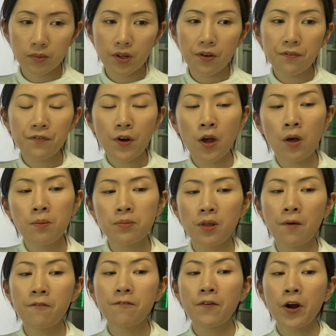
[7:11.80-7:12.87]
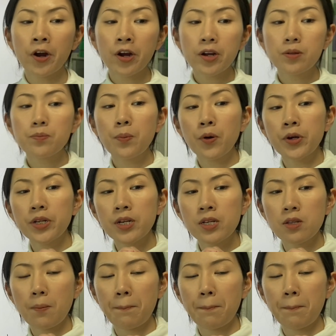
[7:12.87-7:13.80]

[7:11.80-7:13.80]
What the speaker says: from the far point in the